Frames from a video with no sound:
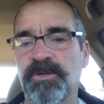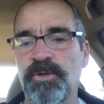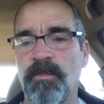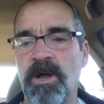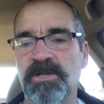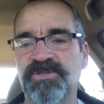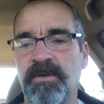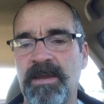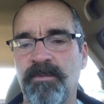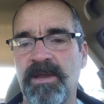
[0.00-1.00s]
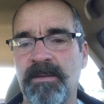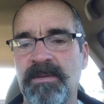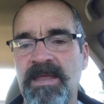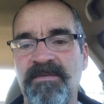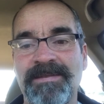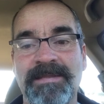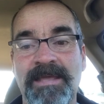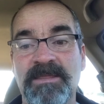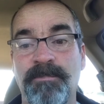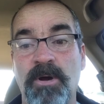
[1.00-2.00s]
To whom also Abraham gave a
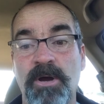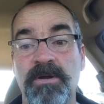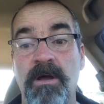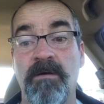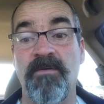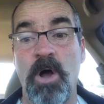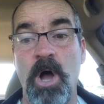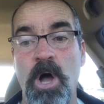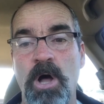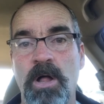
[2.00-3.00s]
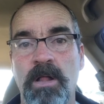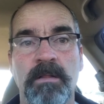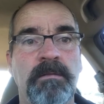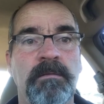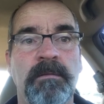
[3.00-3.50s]
tenth part of all